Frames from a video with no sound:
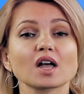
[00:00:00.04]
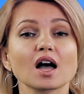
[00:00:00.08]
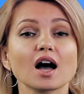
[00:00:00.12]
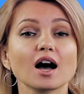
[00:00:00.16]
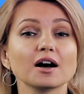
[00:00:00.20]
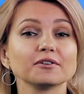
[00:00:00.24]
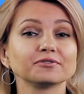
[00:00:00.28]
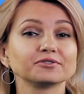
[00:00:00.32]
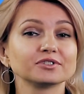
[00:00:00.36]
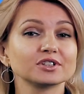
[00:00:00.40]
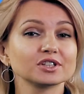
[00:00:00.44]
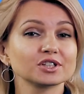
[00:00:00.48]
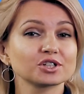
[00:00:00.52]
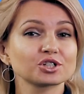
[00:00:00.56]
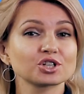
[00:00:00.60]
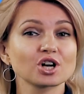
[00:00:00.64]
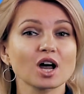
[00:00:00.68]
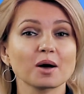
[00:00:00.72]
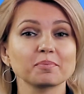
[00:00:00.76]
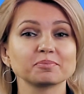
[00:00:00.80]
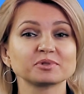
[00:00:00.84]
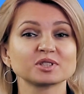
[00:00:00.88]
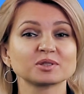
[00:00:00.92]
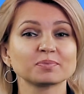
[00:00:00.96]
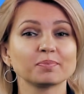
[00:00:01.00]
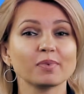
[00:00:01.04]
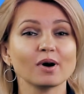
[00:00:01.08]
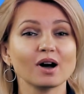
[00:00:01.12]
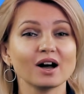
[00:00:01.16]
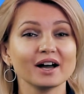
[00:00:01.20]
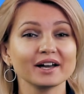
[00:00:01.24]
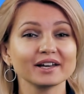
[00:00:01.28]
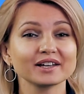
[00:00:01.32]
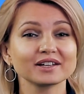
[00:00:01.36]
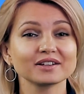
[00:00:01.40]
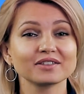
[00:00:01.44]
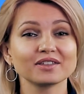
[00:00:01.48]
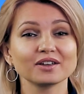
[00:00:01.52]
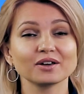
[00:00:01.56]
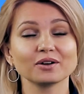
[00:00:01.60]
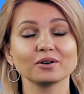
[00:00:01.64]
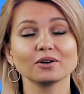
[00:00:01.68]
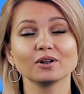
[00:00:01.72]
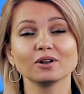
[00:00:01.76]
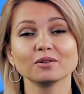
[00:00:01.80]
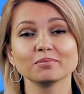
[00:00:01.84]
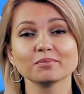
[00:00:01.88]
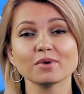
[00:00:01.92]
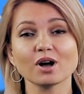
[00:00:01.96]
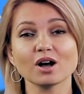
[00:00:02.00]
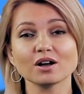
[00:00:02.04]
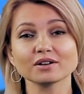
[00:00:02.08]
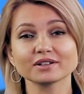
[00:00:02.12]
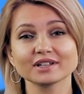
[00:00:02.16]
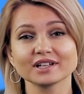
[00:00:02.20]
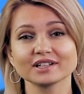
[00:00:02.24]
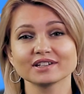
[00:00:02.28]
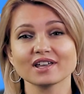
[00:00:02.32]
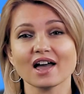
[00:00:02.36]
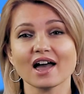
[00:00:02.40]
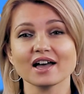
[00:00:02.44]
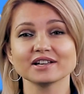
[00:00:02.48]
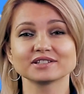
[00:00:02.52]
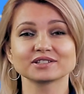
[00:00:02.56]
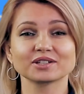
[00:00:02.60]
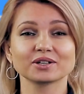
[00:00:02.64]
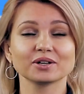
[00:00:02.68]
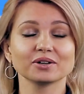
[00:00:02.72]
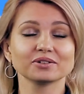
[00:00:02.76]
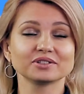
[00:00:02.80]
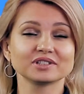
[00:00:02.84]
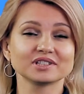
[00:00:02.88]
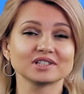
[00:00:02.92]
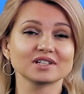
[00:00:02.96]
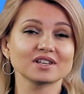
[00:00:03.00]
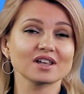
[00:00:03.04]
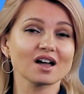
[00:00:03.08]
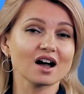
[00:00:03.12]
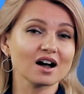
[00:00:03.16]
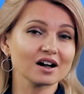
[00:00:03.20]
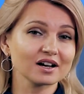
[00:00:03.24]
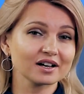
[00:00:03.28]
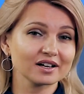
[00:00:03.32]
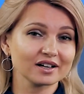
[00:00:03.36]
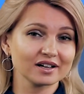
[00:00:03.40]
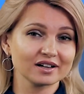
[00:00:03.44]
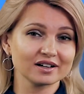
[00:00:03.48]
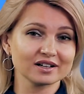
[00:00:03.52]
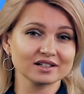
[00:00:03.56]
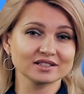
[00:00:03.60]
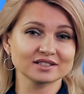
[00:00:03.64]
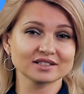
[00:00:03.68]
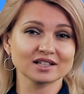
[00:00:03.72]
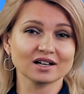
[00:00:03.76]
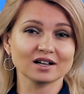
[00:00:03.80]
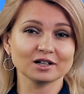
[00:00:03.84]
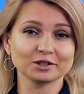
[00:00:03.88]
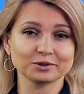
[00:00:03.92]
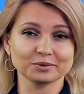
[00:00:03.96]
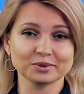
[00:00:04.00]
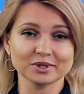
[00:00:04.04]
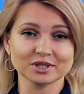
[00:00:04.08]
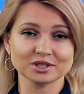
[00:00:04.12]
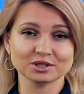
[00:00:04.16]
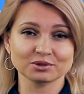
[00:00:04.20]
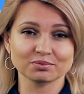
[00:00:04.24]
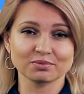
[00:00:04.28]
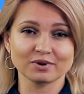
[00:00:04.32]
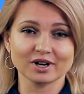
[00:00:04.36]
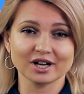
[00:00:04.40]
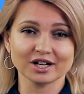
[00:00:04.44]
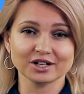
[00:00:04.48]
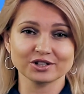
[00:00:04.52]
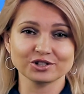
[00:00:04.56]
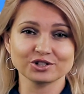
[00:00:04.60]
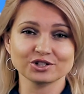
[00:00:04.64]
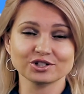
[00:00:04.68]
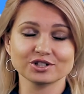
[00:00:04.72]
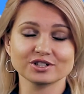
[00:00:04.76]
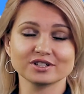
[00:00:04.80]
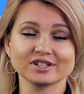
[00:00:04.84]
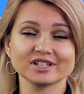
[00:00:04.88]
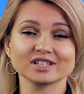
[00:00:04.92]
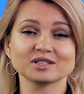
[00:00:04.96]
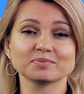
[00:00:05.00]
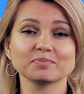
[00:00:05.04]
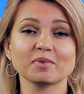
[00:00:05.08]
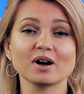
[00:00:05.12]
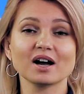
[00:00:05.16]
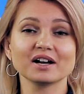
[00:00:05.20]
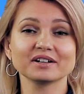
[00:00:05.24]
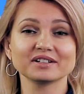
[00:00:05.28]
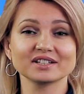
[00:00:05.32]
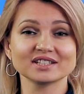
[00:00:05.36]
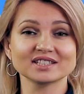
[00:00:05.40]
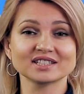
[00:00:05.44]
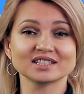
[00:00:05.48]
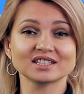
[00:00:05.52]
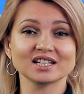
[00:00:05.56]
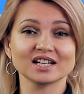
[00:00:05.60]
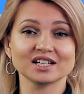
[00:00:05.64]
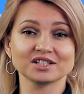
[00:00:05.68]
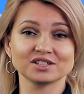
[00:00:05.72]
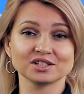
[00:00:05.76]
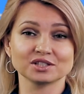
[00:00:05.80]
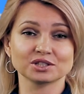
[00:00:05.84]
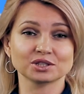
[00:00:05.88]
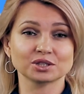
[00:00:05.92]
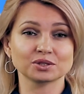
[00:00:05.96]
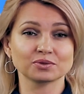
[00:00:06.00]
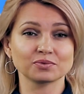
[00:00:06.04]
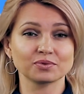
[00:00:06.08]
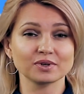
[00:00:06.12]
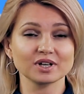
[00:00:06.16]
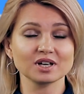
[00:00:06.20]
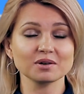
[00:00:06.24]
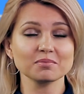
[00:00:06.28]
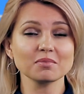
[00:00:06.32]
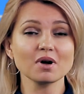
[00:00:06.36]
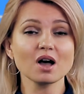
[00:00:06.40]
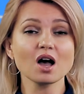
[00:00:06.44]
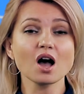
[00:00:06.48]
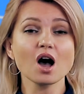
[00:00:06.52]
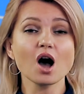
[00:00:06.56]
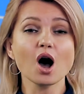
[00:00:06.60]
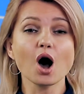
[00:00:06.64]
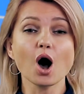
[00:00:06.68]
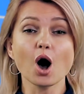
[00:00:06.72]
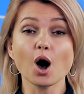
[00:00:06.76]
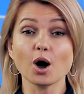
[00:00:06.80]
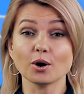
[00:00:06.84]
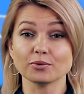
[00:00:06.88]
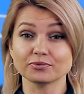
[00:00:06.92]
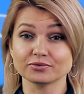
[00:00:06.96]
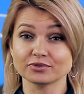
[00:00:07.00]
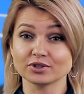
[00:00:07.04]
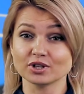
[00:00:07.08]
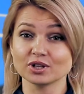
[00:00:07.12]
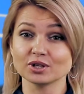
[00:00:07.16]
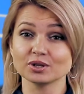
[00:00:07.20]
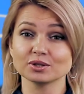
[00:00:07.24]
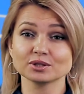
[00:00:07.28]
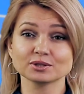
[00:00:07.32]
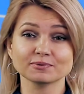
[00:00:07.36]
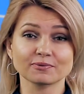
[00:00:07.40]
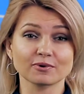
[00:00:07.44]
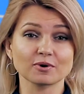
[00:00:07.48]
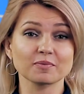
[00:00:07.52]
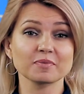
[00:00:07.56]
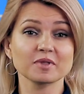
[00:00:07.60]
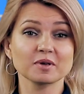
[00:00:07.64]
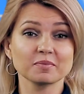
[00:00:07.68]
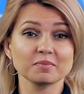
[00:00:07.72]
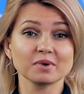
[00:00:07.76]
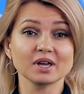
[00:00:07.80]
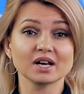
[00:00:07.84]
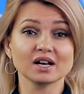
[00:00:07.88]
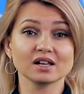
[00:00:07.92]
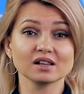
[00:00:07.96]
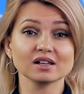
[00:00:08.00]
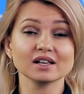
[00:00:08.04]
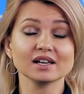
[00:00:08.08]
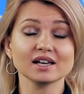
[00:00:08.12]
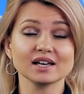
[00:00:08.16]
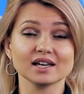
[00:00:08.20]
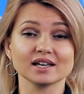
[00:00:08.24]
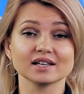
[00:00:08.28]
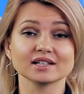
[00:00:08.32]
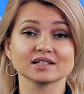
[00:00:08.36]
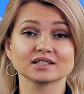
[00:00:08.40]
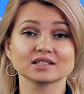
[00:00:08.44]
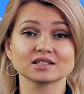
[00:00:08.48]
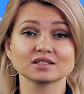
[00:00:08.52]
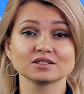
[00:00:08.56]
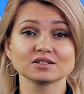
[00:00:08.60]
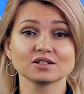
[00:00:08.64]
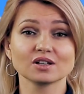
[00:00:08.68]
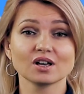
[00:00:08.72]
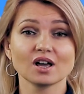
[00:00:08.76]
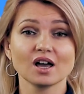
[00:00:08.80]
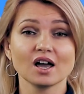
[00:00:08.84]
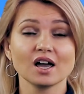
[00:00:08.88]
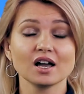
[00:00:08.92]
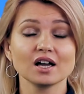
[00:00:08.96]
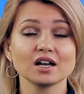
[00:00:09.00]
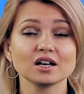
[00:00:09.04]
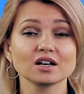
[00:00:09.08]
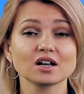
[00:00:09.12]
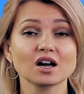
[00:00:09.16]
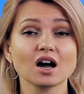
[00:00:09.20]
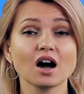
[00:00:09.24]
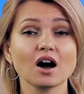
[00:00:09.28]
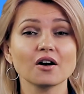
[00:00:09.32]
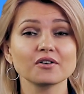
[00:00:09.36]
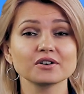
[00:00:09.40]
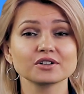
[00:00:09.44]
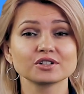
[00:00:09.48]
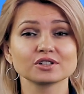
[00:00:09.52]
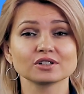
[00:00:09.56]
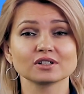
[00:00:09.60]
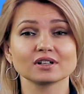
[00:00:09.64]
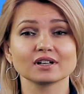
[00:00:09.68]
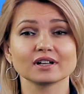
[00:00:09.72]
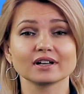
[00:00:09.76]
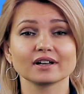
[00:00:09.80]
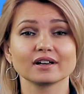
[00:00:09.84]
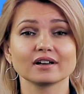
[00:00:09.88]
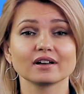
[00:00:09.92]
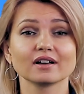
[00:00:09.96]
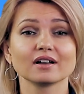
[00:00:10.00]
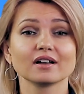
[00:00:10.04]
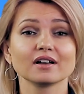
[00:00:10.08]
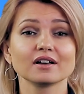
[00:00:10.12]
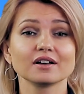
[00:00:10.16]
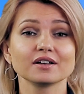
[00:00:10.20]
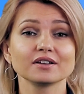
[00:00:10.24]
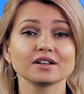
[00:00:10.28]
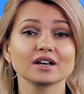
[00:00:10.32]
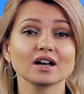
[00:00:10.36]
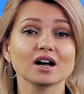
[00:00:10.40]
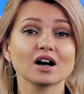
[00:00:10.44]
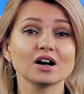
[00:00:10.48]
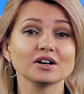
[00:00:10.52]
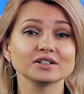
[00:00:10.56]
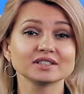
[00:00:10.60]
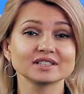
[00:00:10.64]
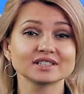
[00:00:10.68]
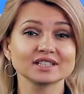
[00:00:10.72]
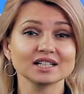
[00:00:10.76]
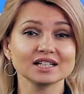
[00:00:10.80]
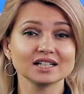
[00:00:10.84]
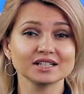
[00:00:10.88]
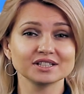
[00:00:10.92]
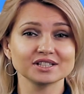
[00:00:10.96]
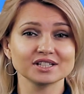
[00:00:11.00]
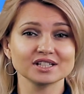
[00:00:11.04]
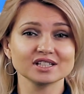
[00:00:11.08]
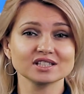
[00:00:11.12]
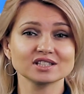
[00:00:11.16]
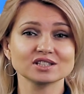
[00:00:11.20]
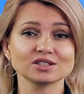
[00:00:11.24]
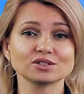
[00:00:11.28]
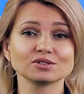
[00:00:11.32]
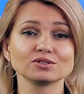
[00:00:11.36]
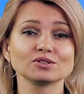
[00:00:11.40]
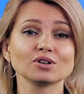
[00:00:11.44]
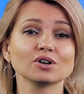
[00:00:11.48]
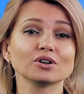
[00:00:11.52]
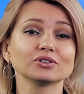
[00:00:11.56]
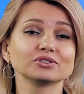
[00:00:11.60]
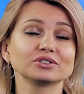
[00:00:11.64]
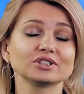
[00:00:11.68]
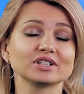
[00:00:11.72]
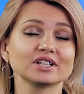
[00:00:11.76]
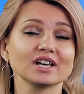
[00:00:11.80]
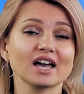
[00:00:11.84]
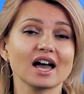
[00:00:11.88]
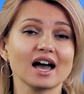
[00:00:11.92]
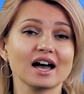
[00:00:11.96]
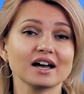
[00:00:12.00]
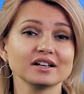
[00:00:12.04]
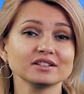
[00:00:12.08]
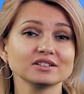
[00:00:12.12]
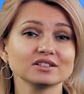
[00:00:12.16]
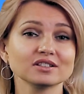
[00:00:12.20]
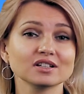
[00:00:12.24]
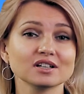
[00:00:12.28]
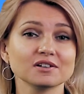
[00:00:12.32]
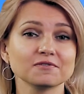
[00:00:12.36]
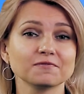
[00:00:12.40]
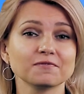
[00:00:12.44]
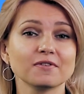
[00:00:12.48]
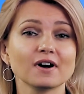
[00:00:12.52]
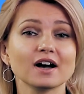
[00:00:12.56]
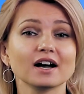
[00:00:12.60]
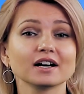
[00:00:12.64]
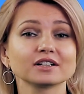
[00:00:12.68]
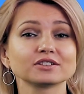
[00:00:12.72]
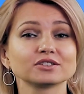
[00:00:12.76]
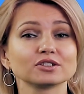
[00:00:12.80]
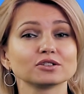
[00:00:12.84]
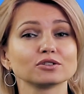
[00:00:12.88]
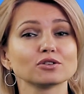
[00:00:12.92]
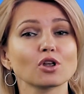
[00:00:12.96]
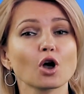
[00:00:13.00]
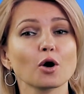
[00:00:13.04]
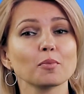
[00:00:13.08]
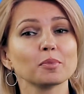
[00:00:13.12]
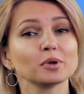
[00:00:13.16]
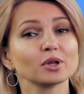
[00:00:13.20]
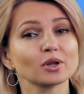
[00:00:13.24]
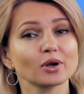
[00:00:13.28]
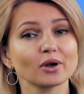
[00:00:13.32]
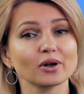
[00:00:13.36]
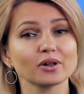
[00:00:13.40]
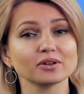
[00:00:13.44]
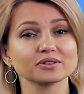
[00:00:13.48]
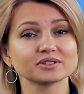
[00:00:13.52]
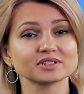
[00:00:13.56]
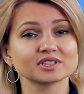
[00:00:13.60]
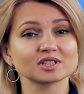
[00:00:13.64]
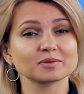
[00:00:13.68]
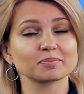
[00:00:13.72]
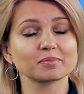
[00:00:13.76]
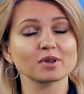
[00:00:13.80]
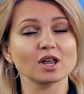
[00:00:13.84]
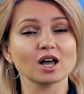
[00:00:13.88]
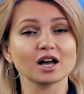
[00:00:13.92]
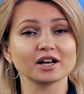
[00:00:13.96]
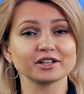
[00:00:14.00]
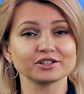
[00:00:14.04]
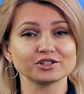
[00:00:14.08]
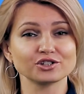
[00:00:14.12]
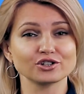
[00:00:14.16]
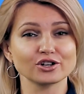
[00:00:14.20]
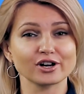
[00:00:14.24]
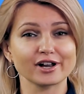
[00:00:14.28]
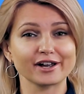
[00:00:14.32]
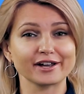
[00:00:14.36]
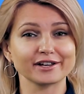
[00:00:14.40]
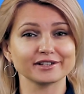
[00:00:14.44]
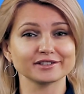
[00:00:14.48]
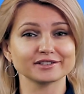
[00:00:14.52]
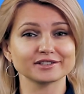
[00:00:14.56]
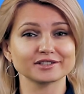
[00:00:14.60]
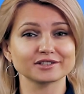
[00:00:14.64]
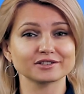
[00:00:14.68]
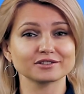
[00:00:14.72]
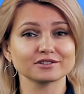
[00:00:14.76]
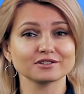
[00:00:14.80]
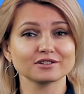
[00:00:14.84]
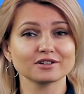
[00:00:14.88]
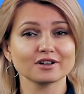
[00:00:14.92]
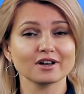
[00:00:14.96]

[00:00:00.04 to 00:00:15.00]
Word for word: After a sharp spike, the oil uh, market has got stuck in a sideways range, despite a steady stream of news from the Middle East. Encouragingly, the hostilities do not yet affect global oil supply chains.